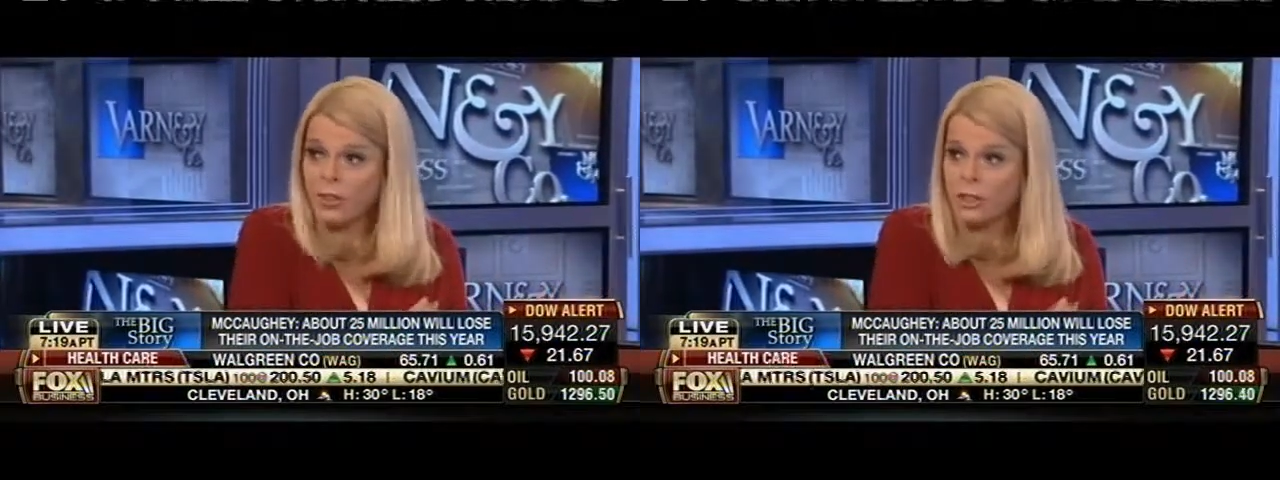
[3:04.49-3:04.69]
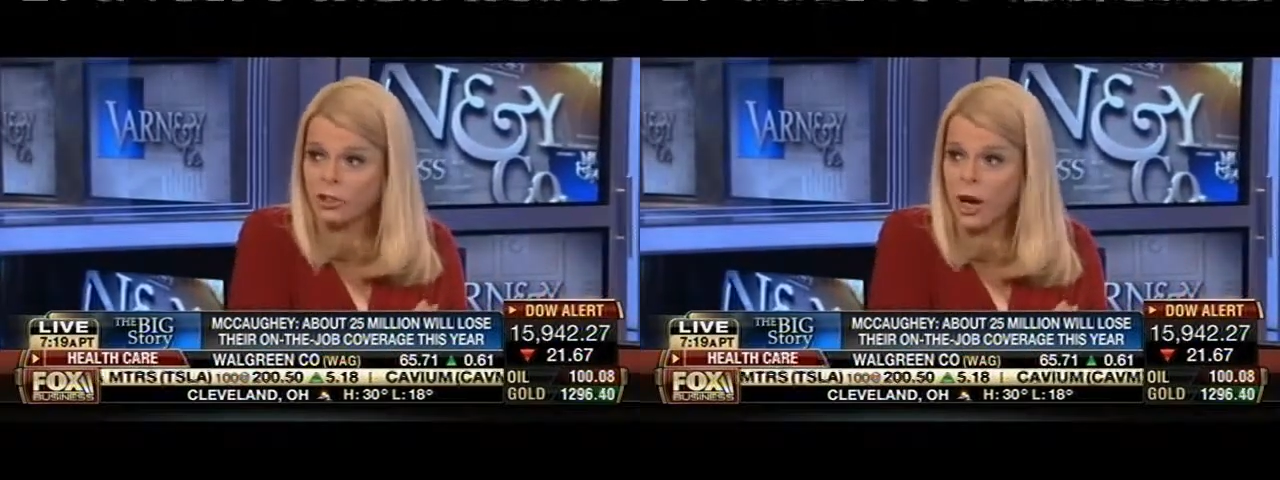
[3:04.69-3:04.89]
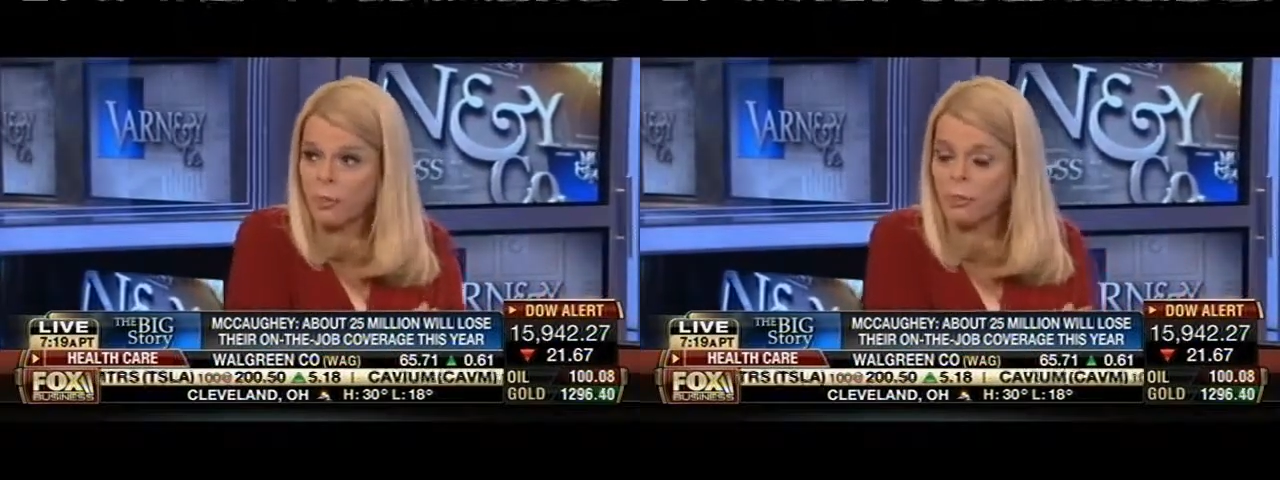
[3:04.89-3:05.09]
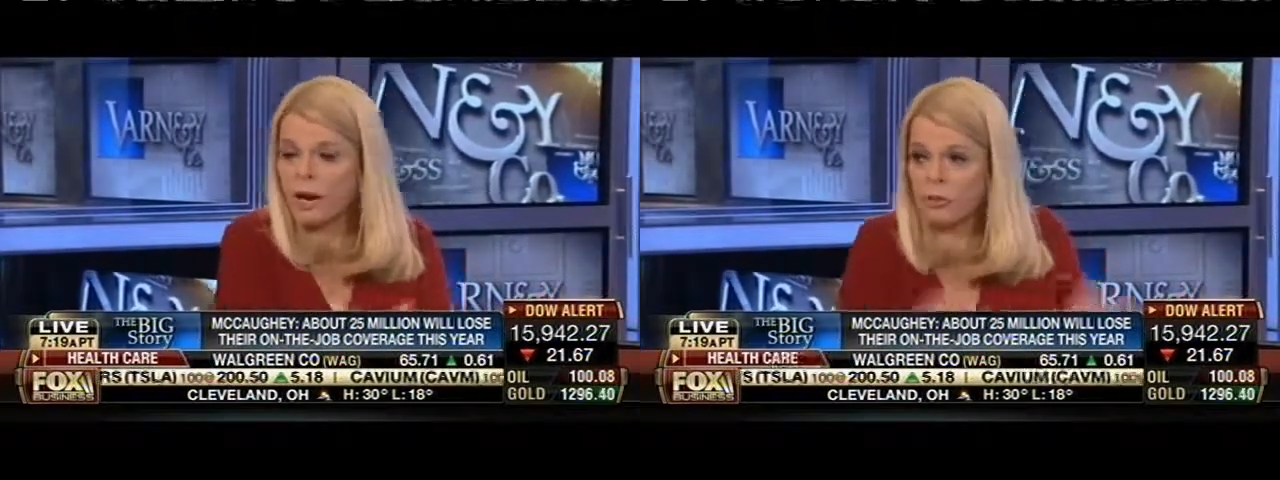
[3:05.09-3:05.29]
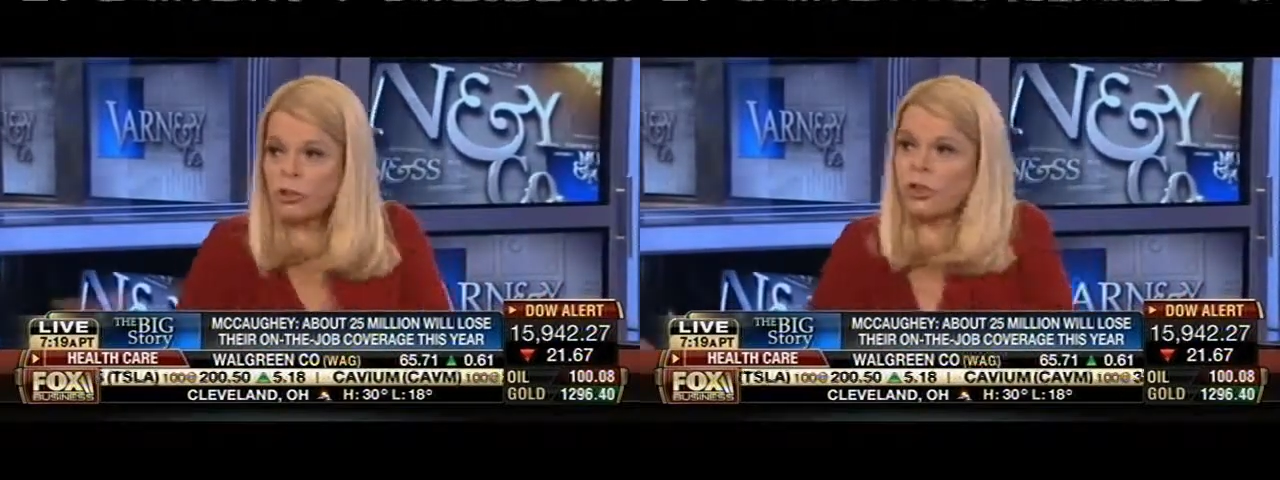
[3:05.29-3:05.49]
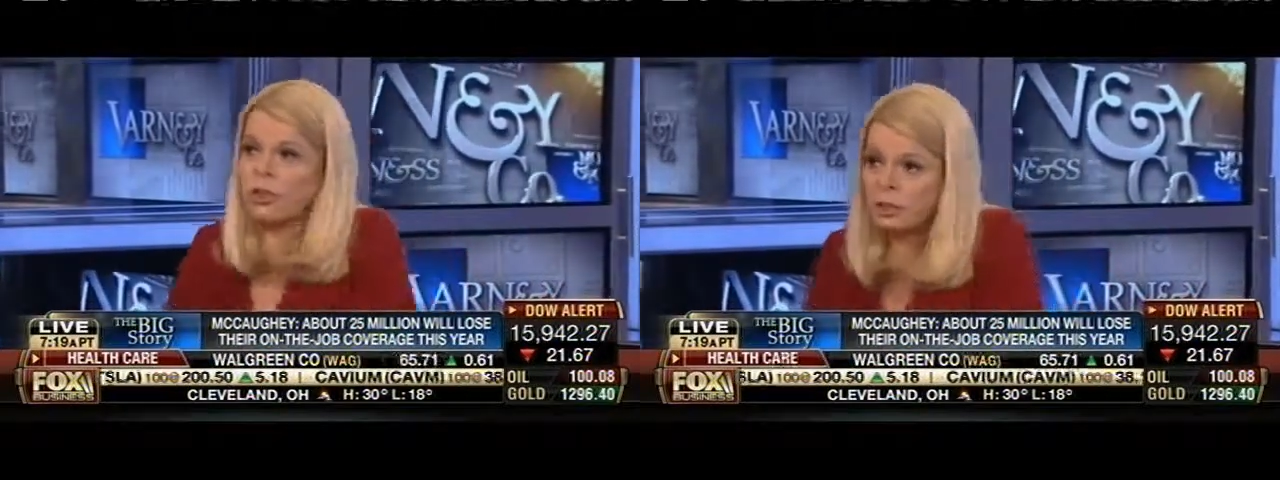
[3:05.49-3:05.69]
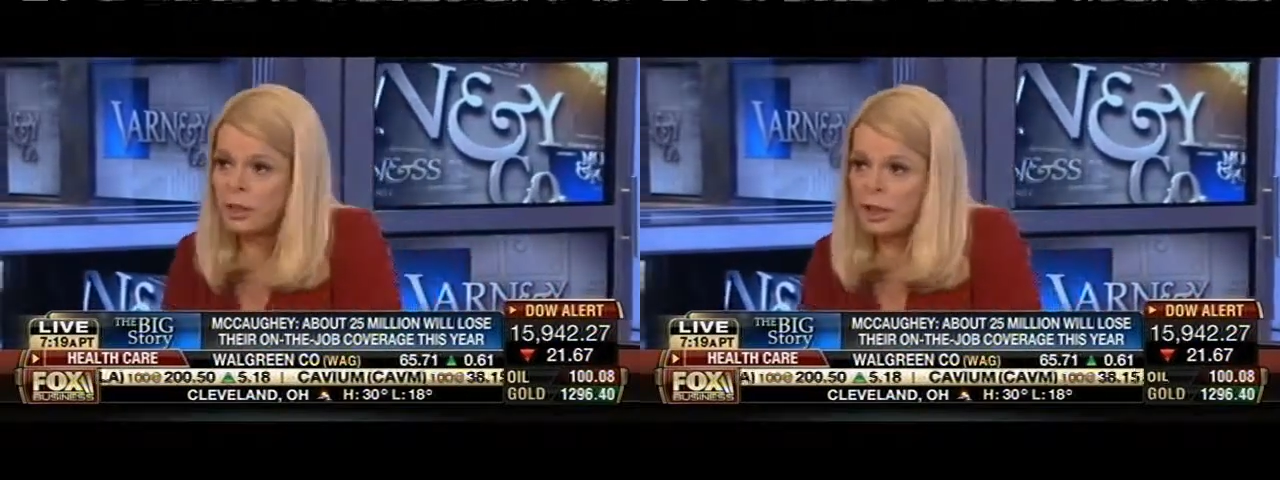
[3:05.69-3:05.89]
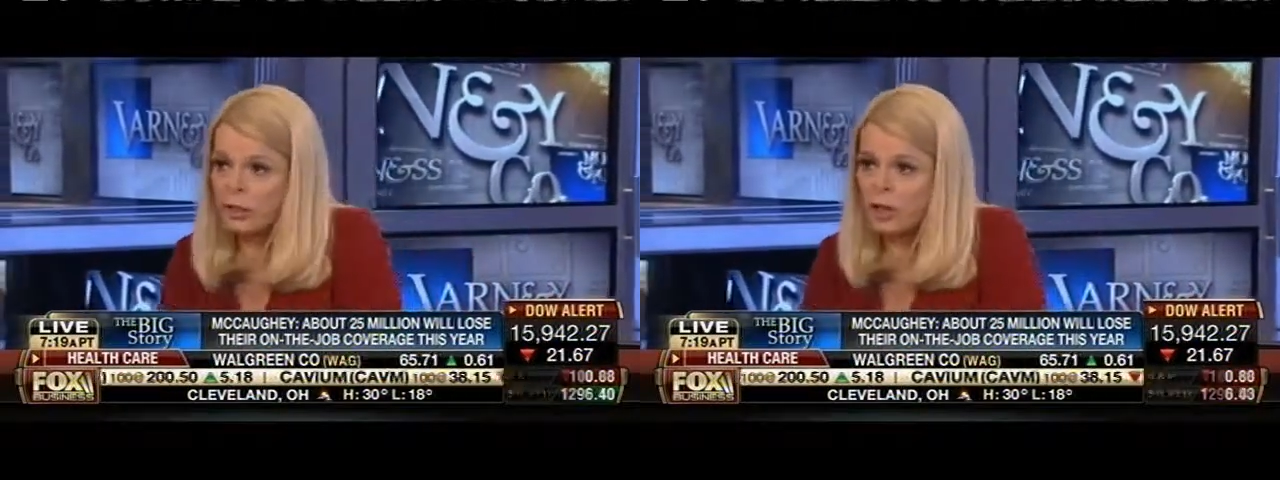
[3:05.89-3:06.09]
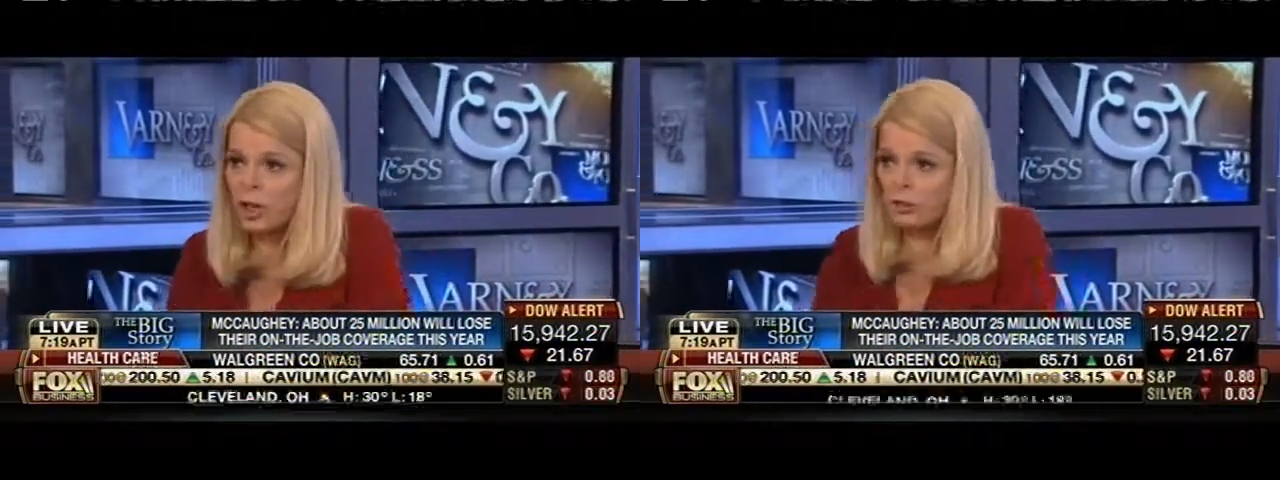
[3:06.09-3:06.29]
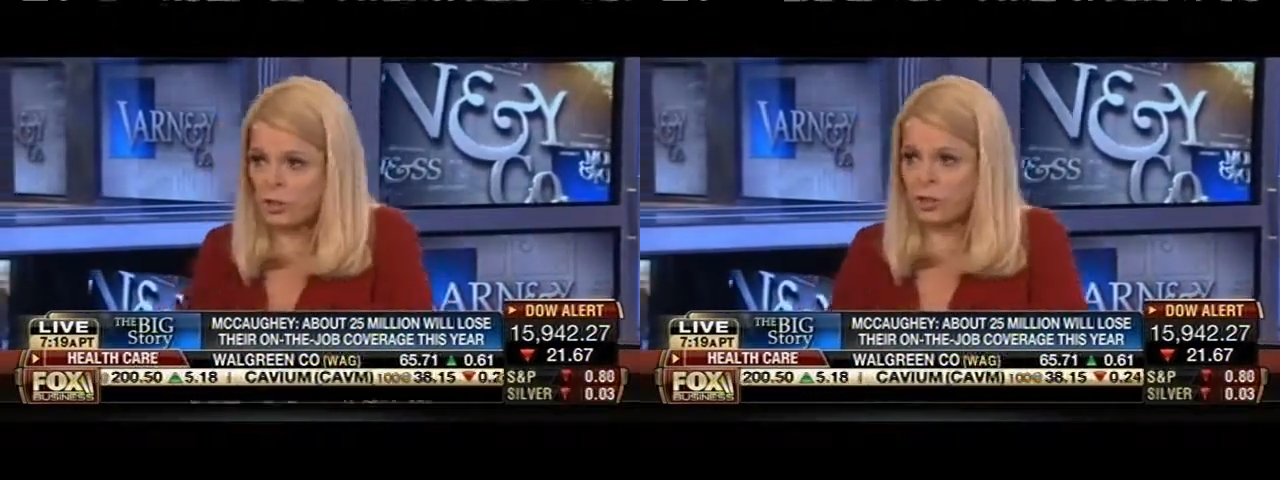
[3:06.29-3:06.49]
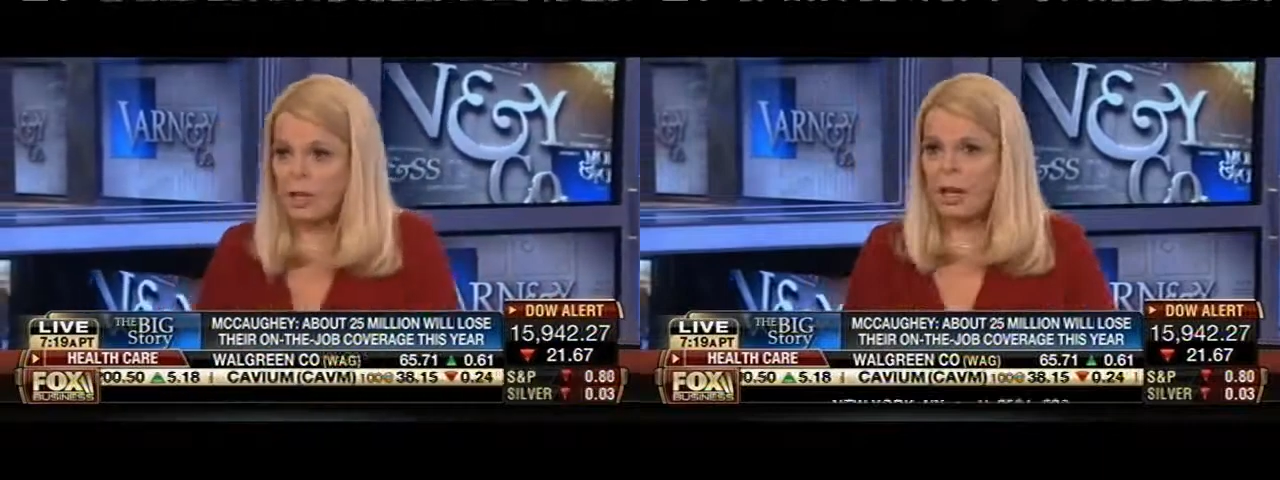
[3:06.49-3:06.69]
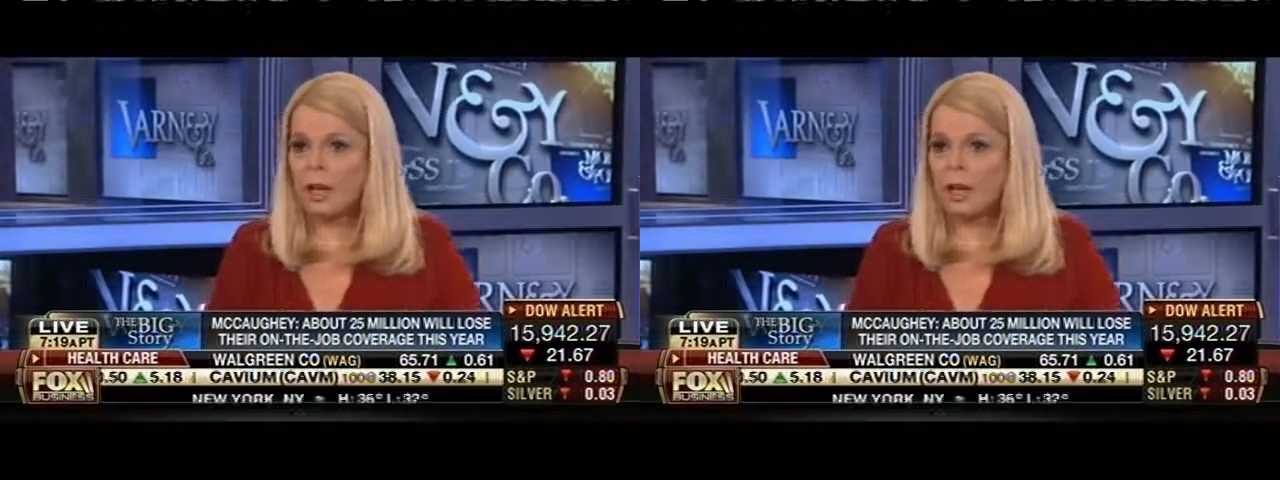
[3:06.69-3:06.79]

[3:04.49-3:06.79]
on the job coverage and into the exchanges.